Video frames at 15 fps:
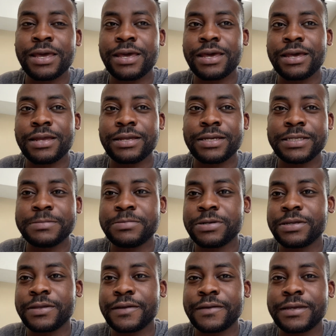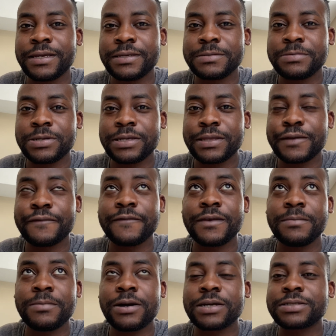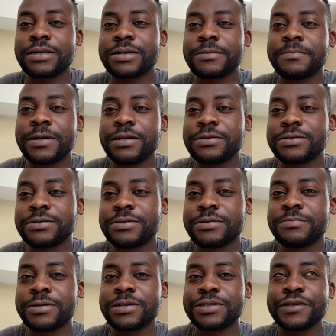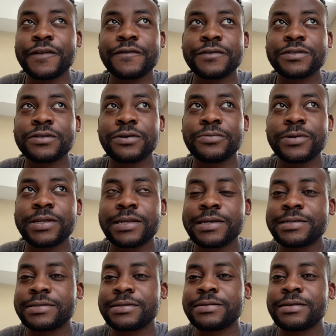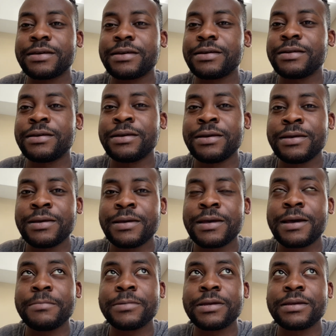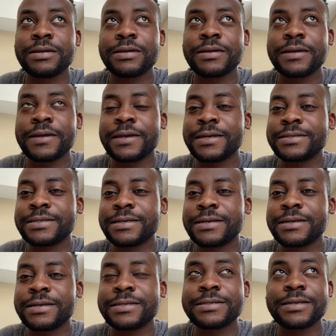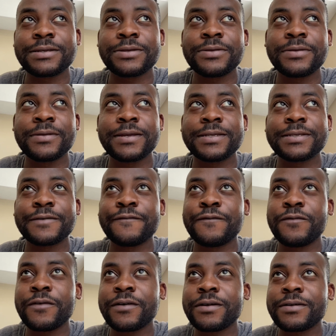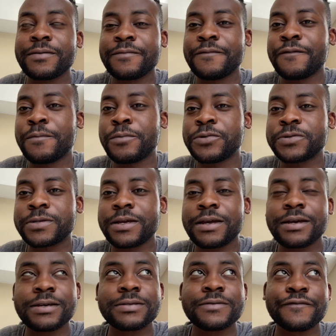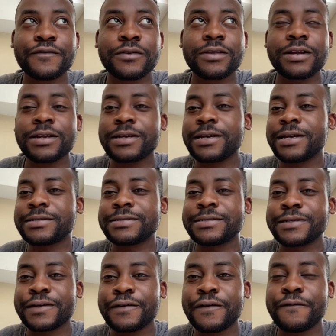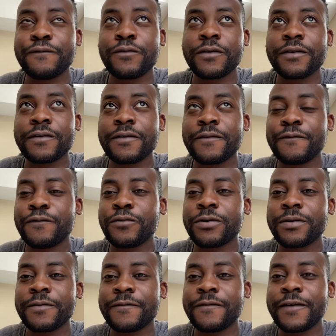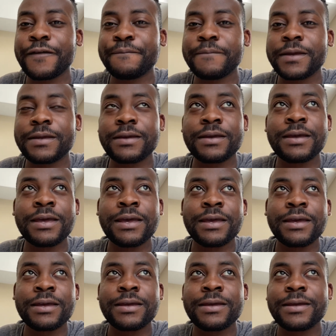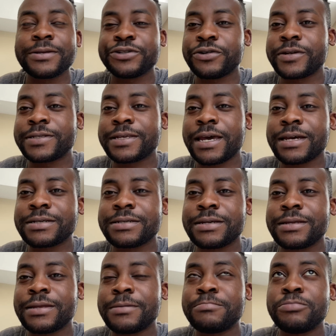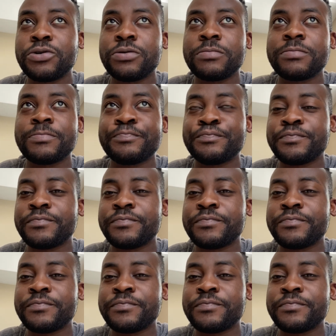And he's putting the he's putting the V box on a pedestal because you have to start realizing that. I mean, it's a it's a it's a four for most guys for a lot of guys it's a four four to five minute transaction and then boom